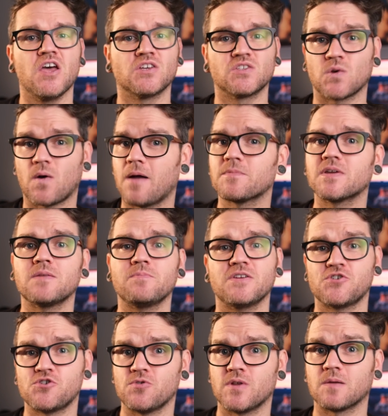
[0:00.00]
so I'm going to be
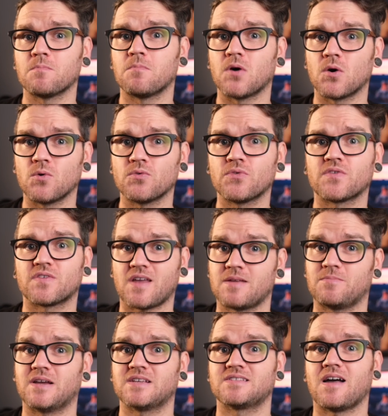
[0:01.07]
shooting both side
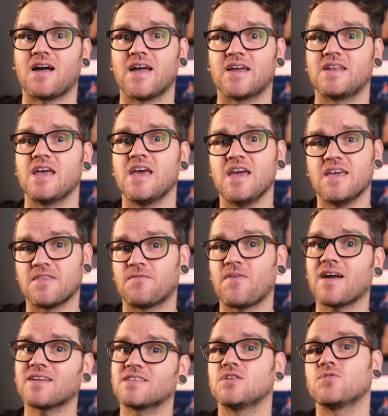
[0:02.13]
by side, and the
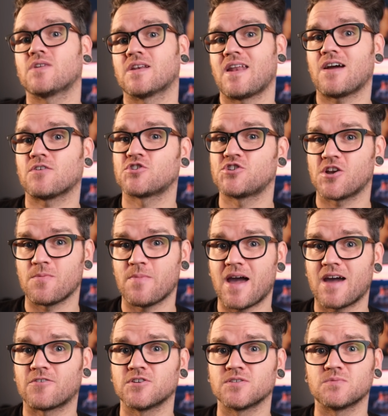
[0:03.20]
fact that you can now share
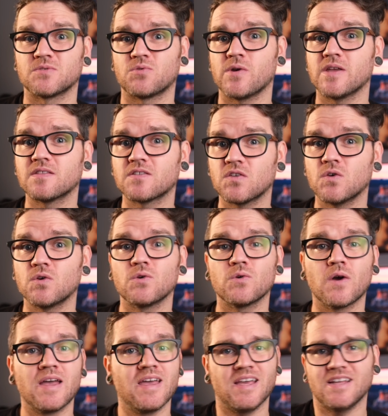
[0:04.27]
batteries between the two,
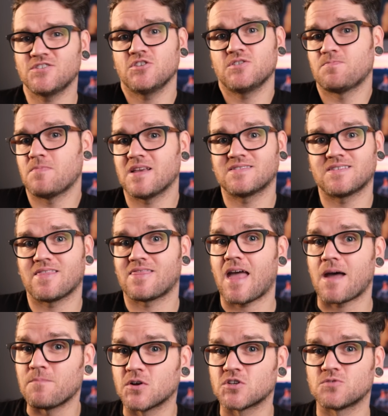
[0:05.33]
it just makes it
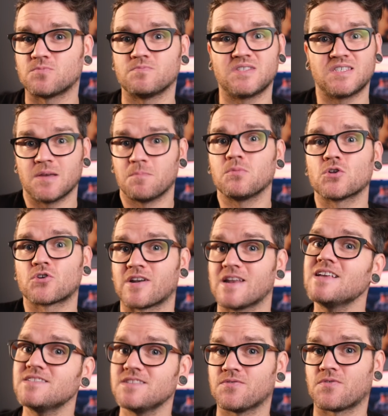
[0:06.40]
that much simpler and
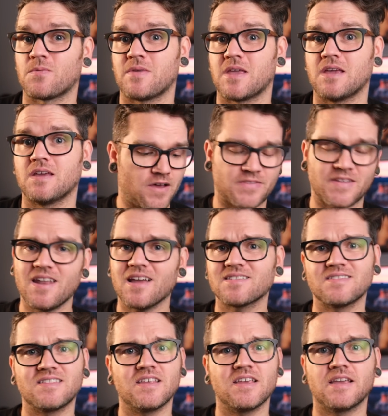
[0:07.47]
easy for me. The
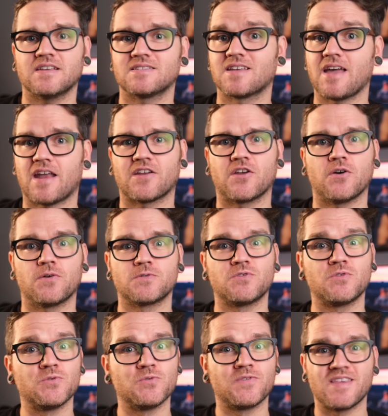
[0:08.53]
next thing has got to go
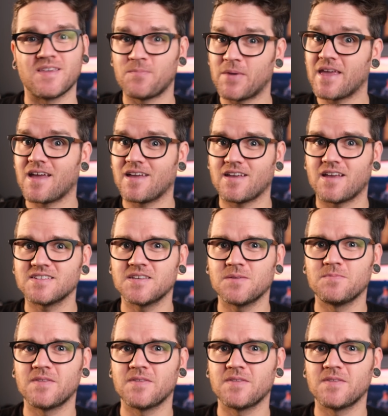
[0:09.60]
to the Pasm